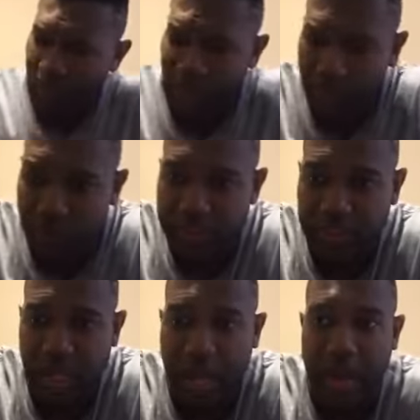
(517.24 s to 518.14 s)
I was
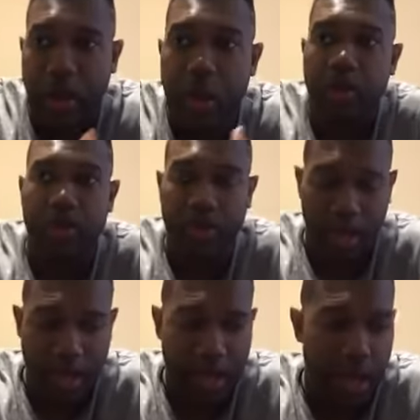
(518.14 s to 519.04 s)
uh, I heard
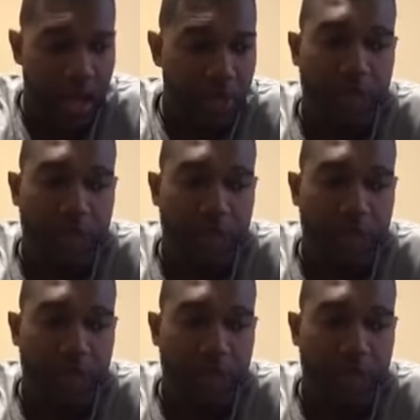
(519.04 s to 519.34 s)
uh,